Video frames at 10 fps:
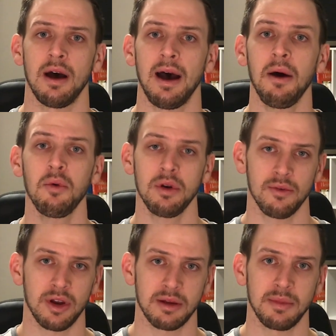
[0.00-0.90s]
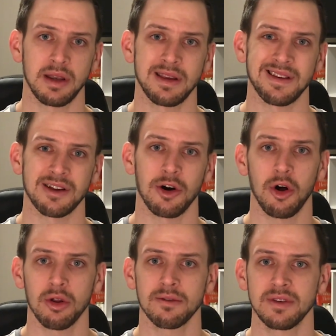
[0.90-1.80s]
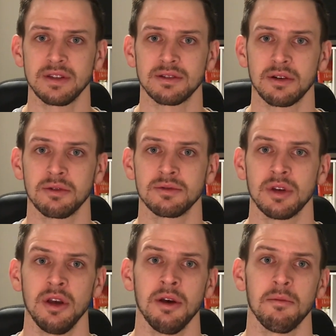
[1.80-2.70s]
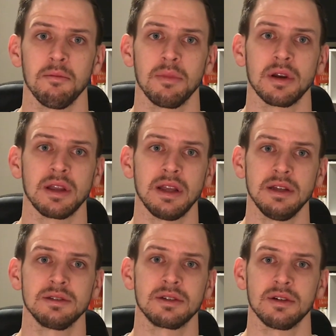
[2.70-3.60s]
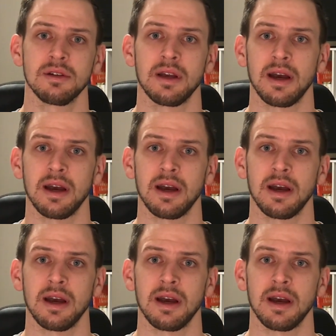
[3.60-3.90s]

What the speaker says: I wouldn't recommend getting all of these loans, but it is good to